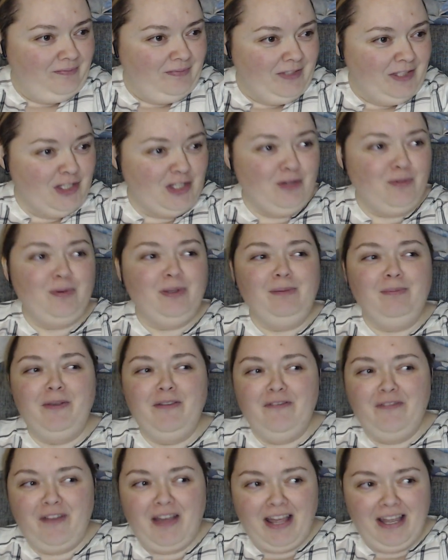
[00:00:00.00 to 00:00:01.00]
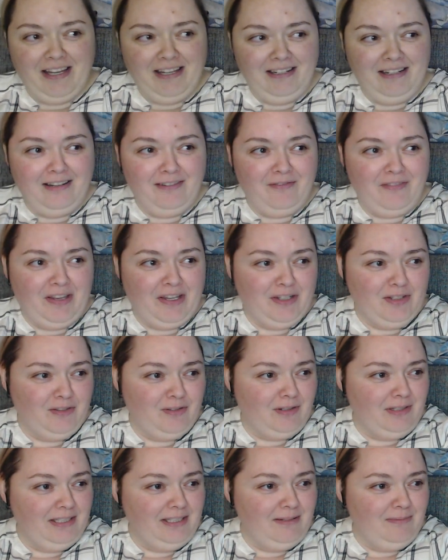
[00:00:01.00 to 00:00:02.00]
She will be fine
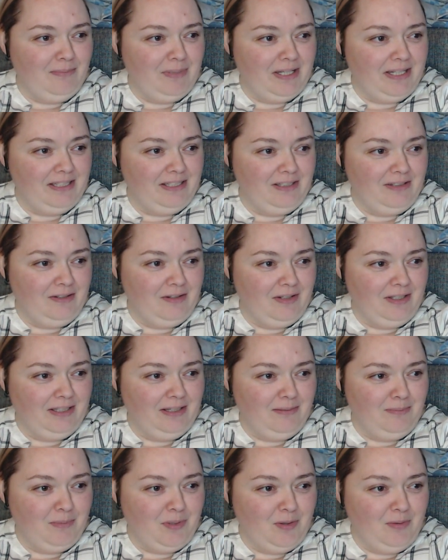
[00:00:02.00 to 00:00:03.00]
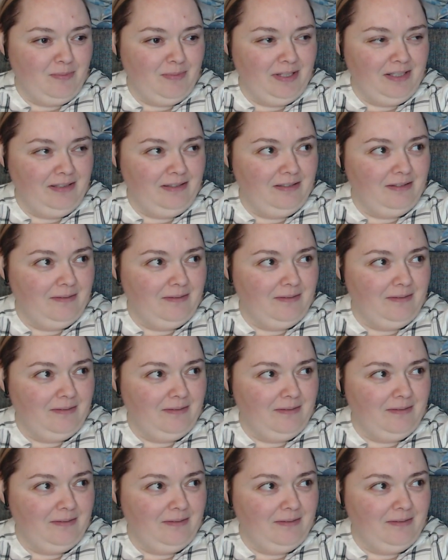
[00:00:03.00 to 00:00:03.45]
eventually, but, you know, at the moment.